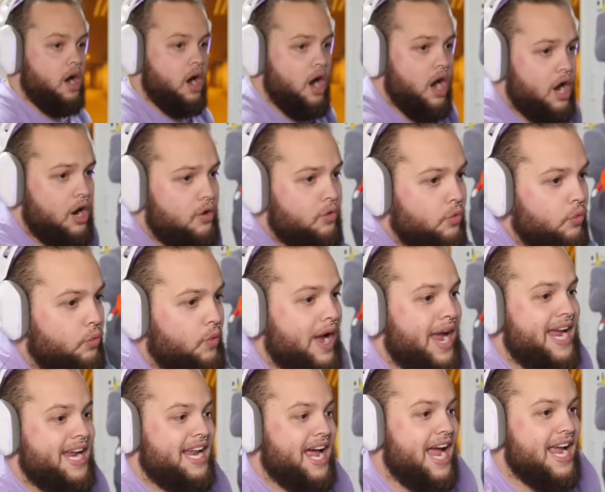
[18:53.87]
Oh,
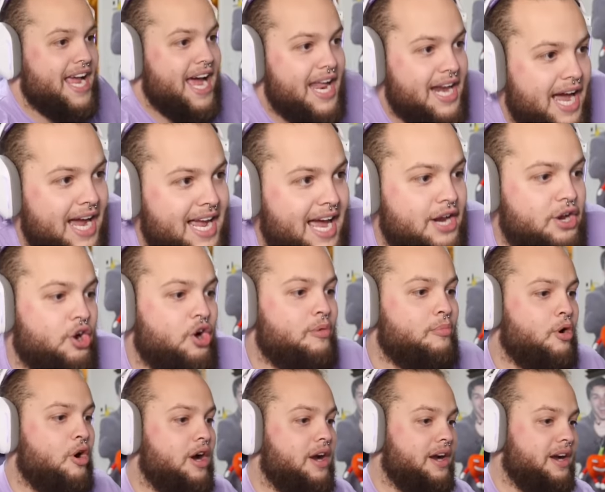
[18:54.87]
wait, I got no
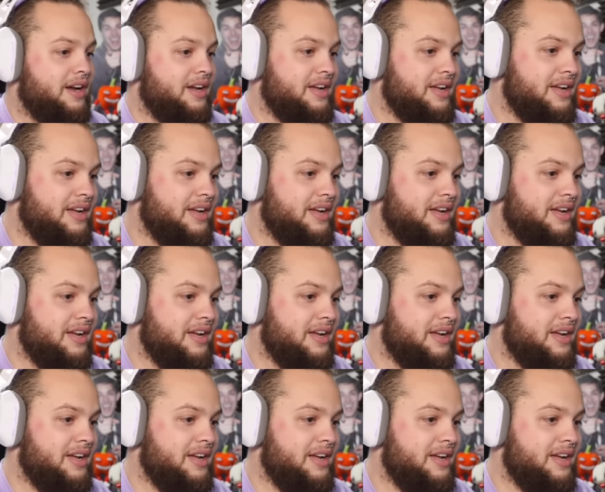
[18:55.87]
more.